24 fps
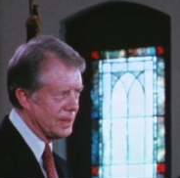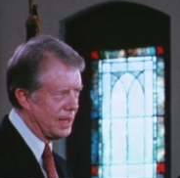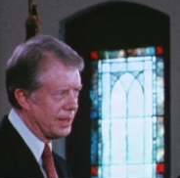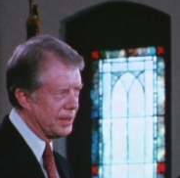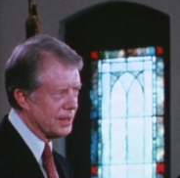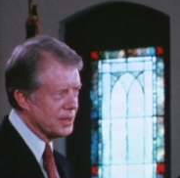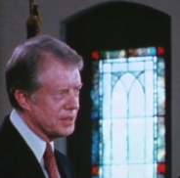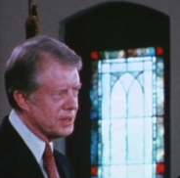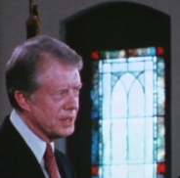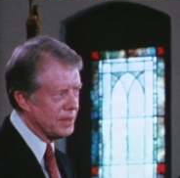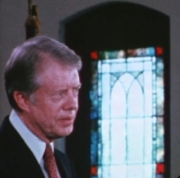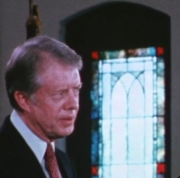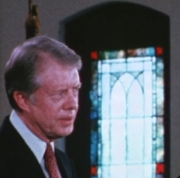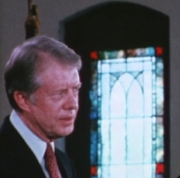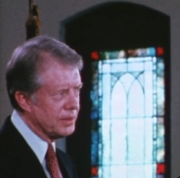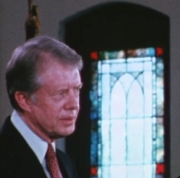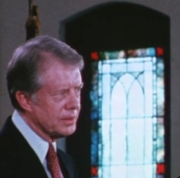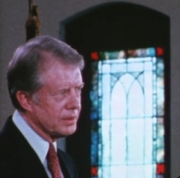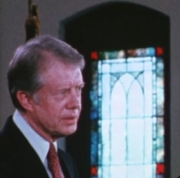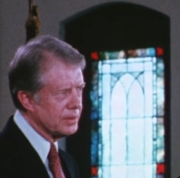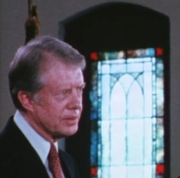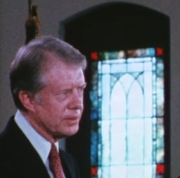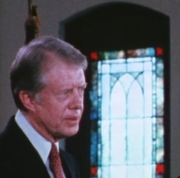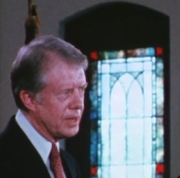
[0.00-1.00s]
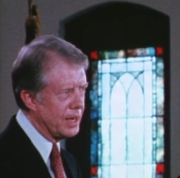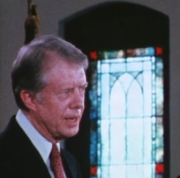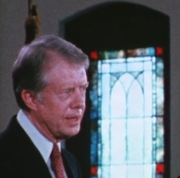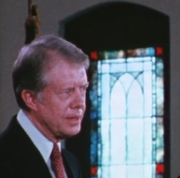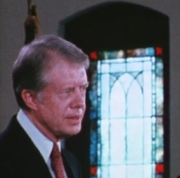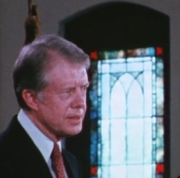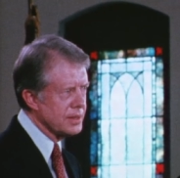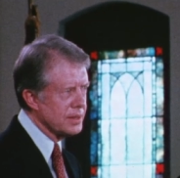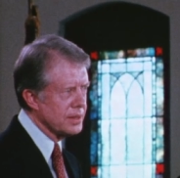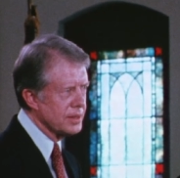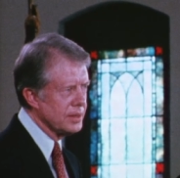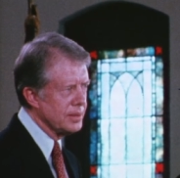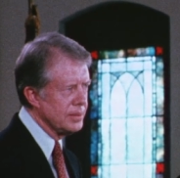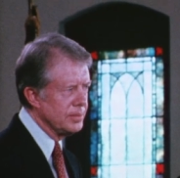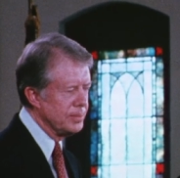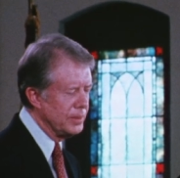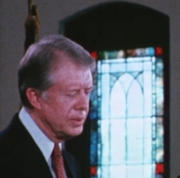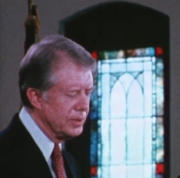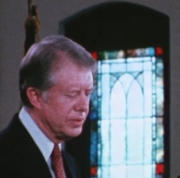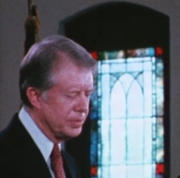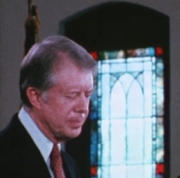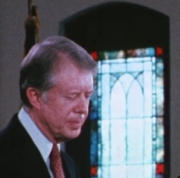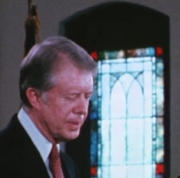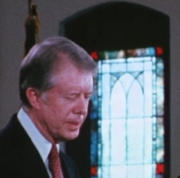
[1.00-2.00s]
and the Civil Rights
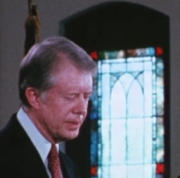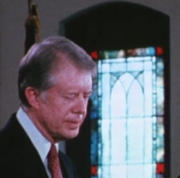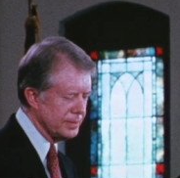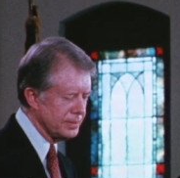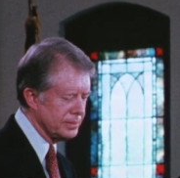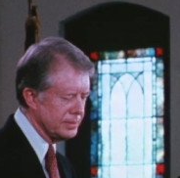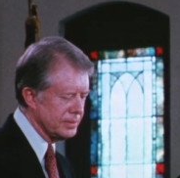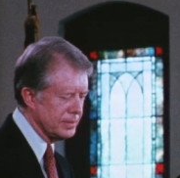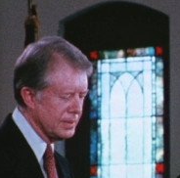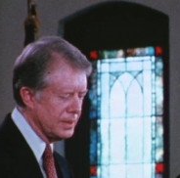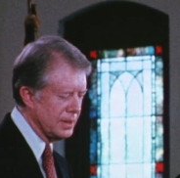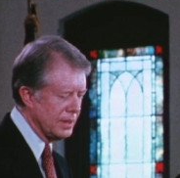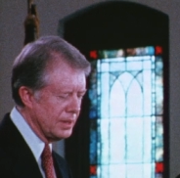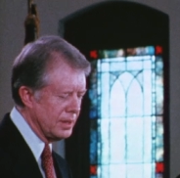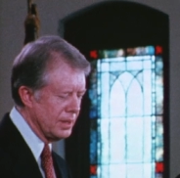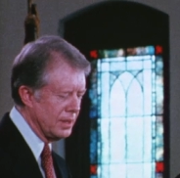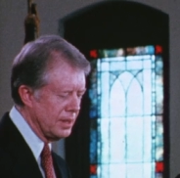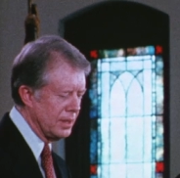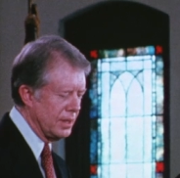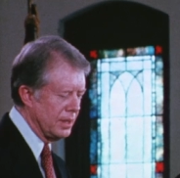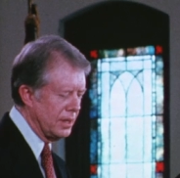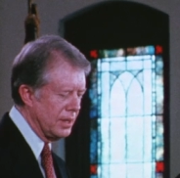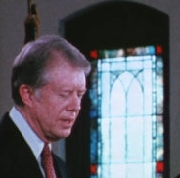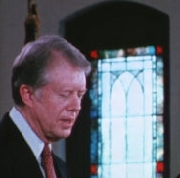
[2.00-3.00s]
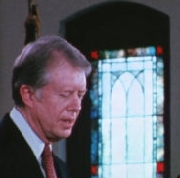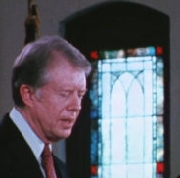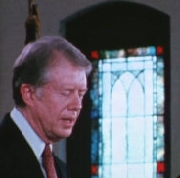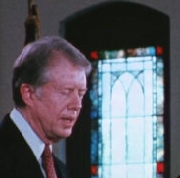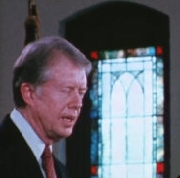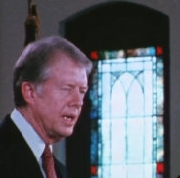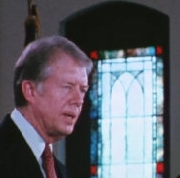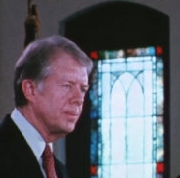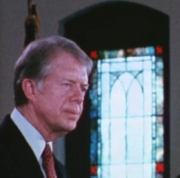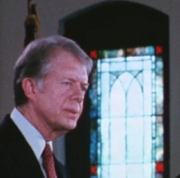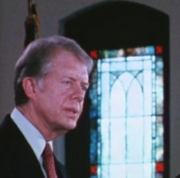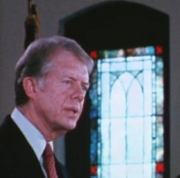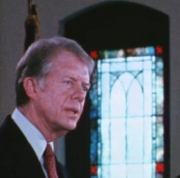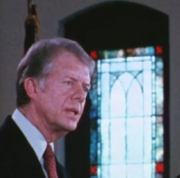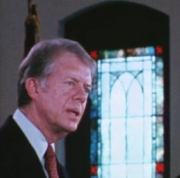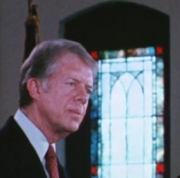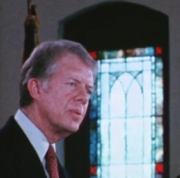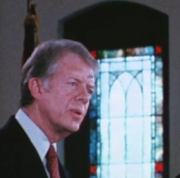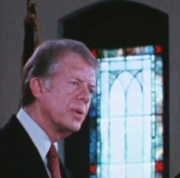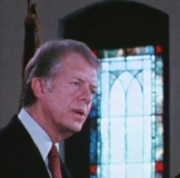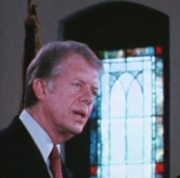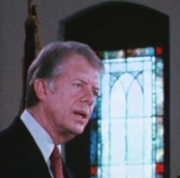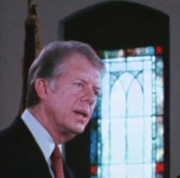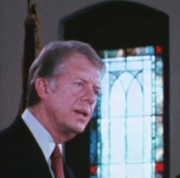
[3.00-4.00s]
Movement helped to
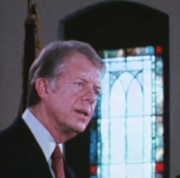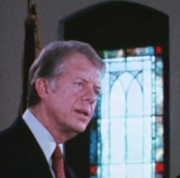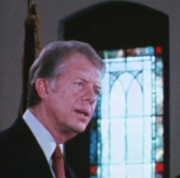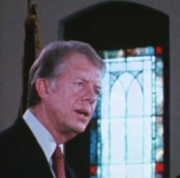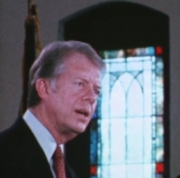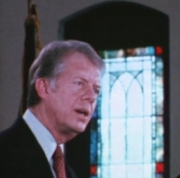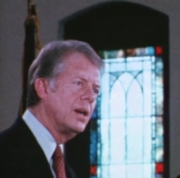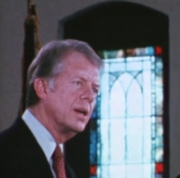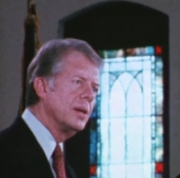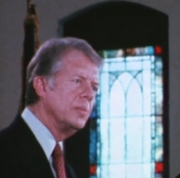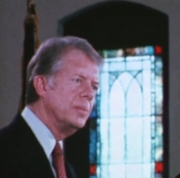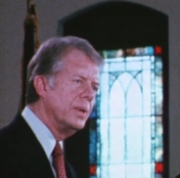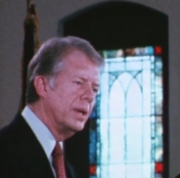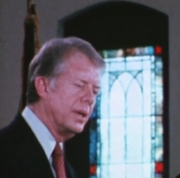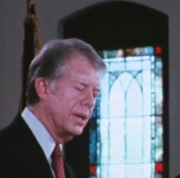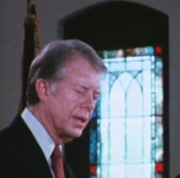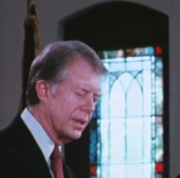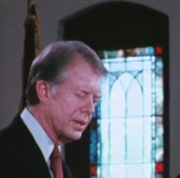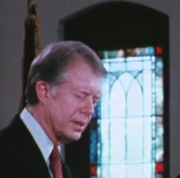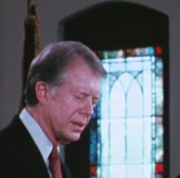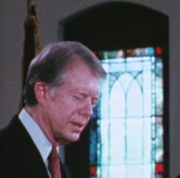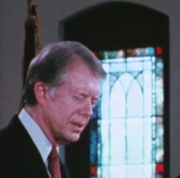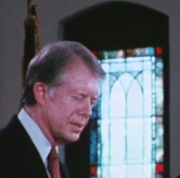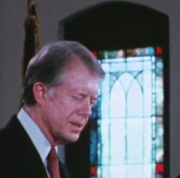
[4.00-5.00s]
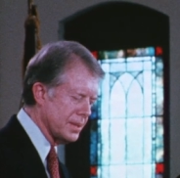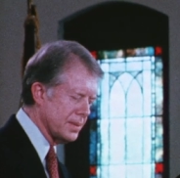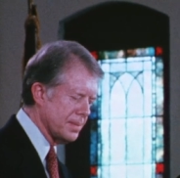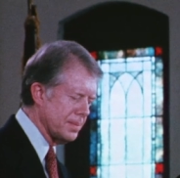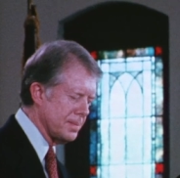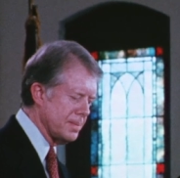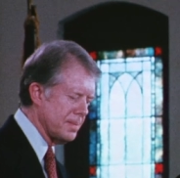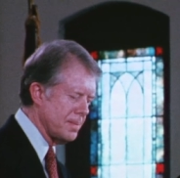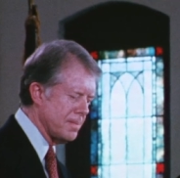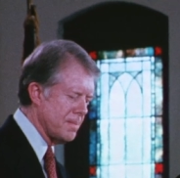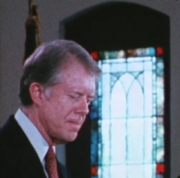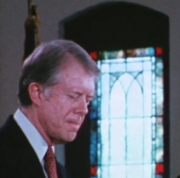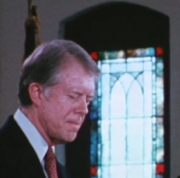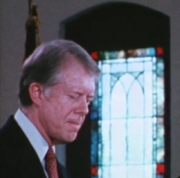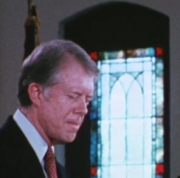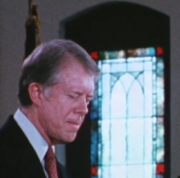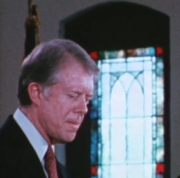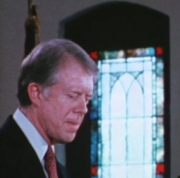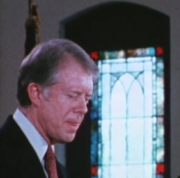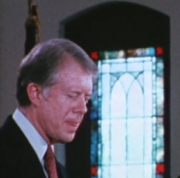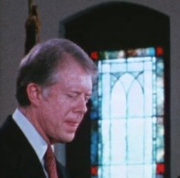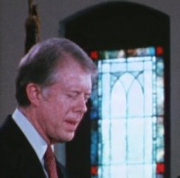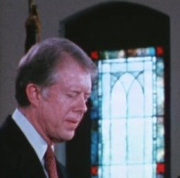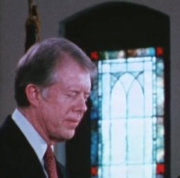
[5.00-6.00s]
liberate all Americans
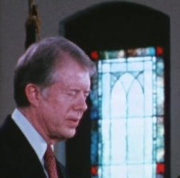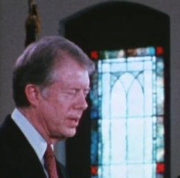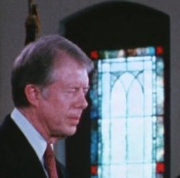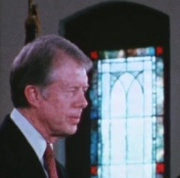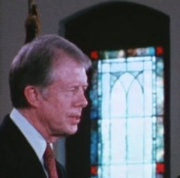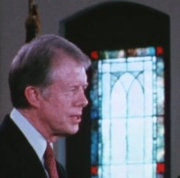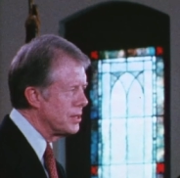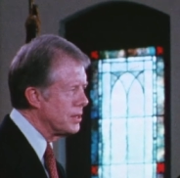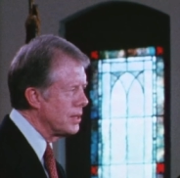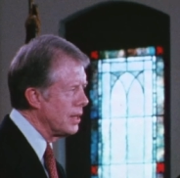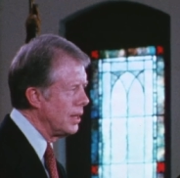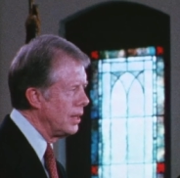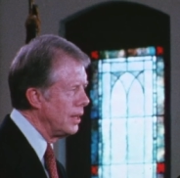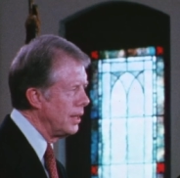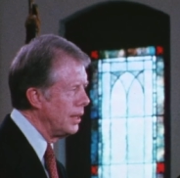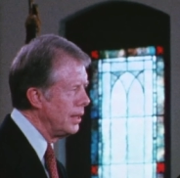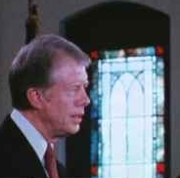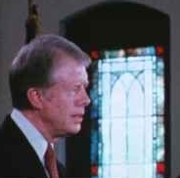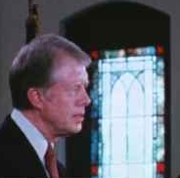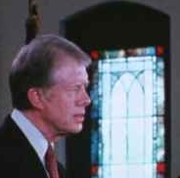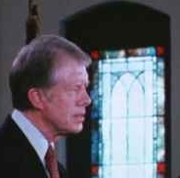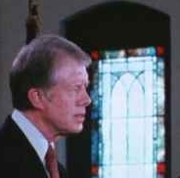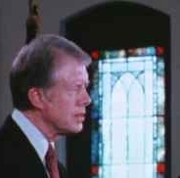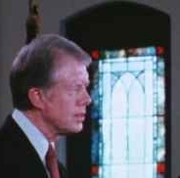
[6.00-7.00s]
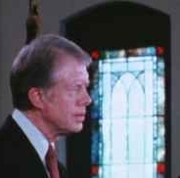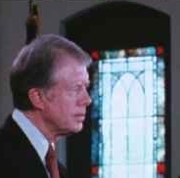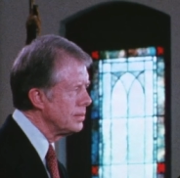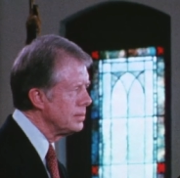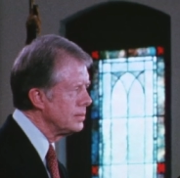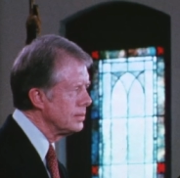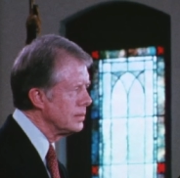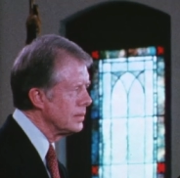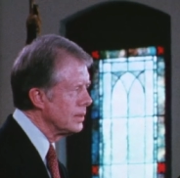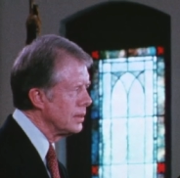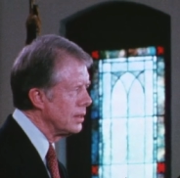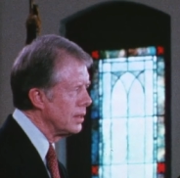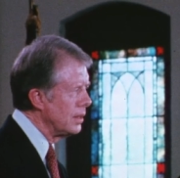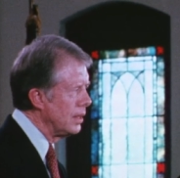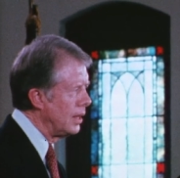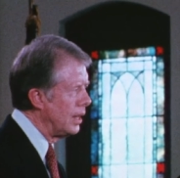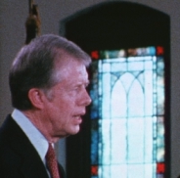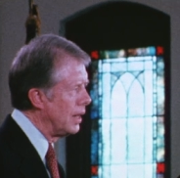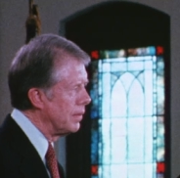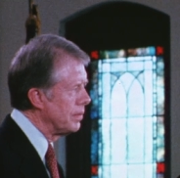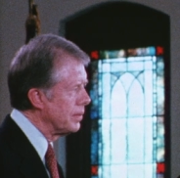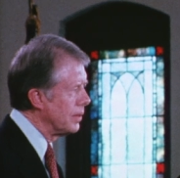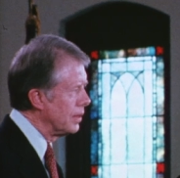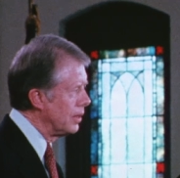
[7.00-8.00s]
from the chains
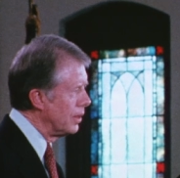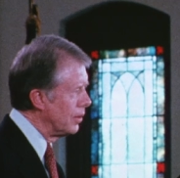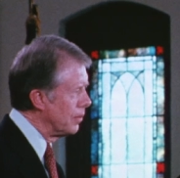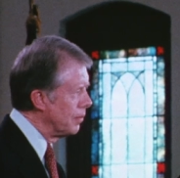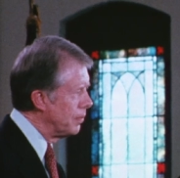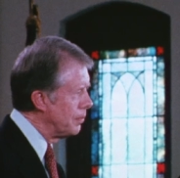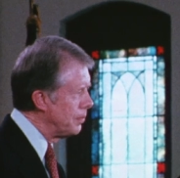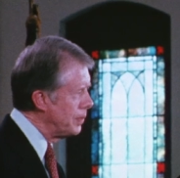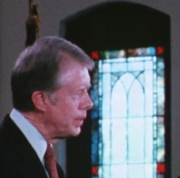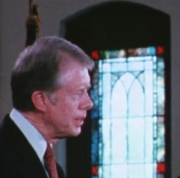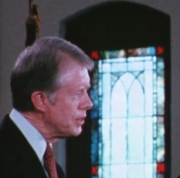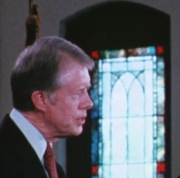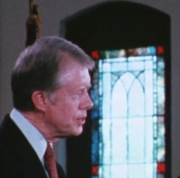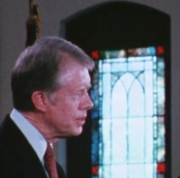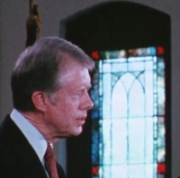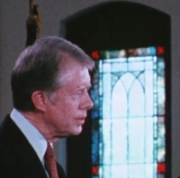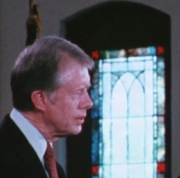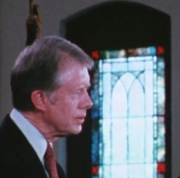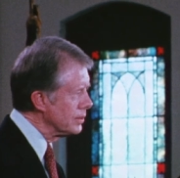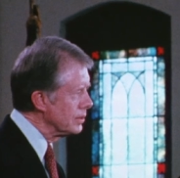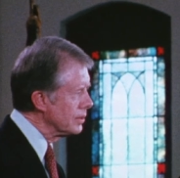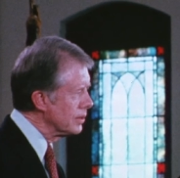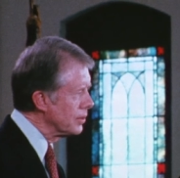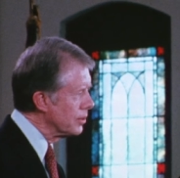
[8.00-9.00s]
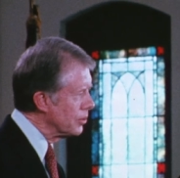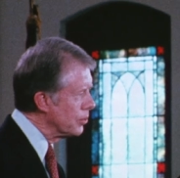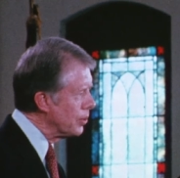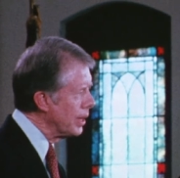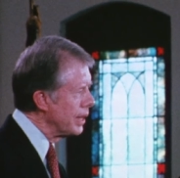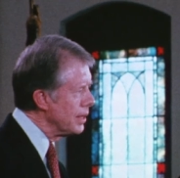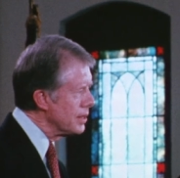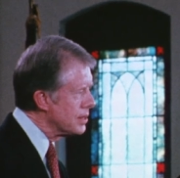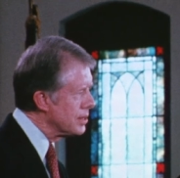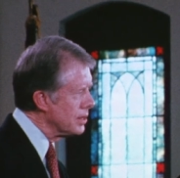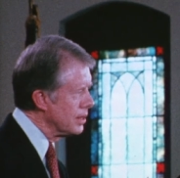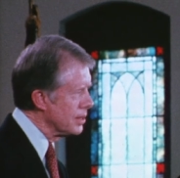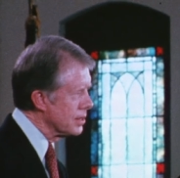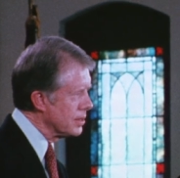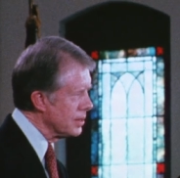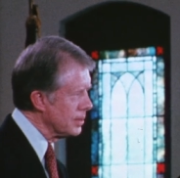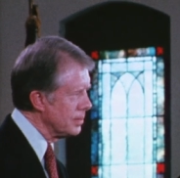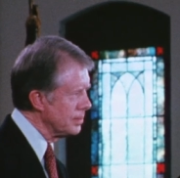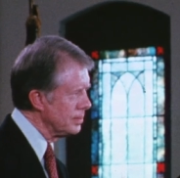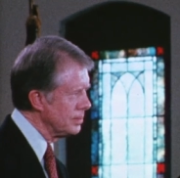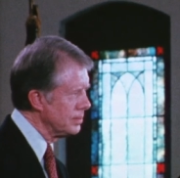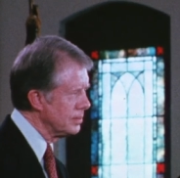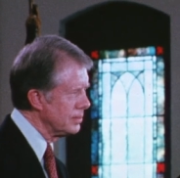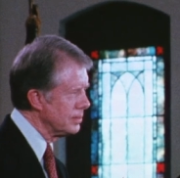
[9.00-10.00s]
of official
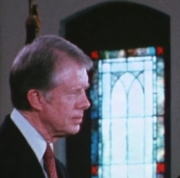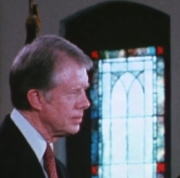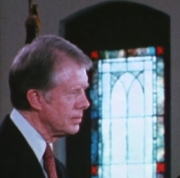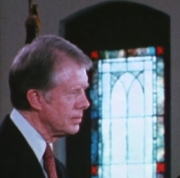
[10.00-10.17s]
racism